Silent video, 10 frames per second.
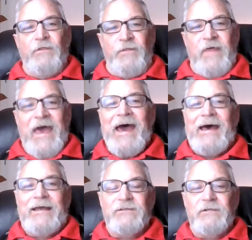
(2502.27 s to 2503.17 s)

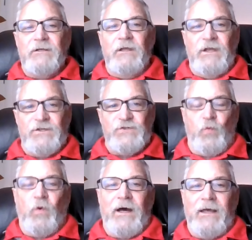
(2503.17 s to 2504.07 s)
That is
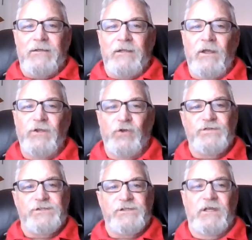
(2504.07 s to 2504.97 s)
what you
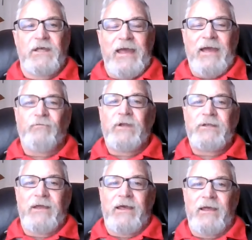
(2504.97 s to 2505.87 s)
see every
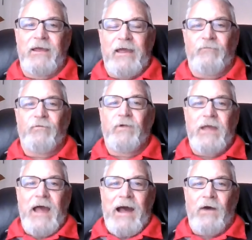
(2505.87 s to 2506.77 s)
day, every
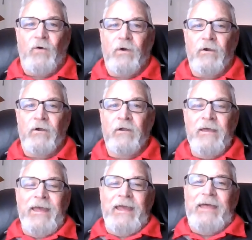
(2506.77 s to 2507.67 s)
hour,
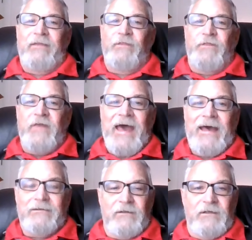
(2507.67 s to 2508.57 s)
and
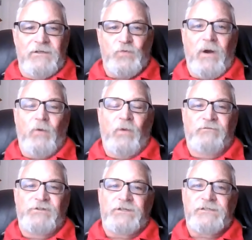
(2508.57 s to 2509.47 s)
that is what we've
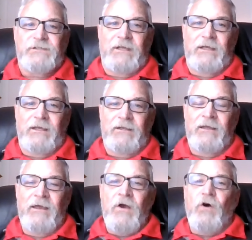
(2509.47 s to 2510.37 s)
just seen
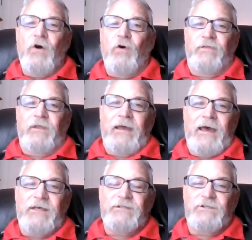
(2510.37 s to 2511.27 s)
over the
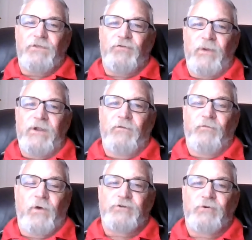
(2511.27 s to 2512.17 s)
last 3 or
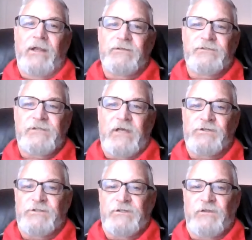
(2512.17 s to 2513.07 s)
4 trading
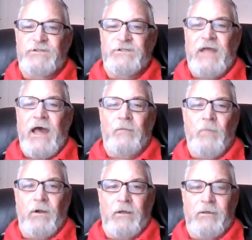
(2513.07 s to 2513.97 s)
sessions in the stock
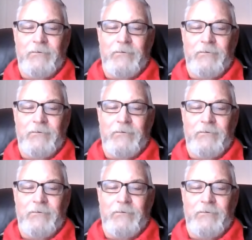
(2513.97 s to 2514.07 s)
market.